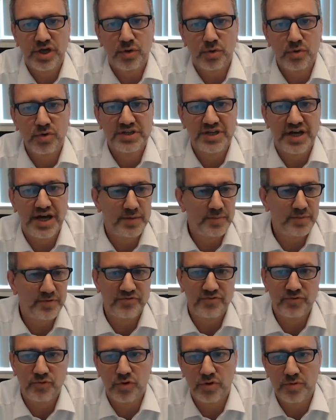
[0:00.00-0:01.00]
ultra high
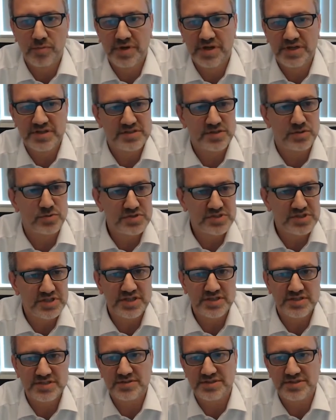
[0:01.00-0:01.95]
performance all season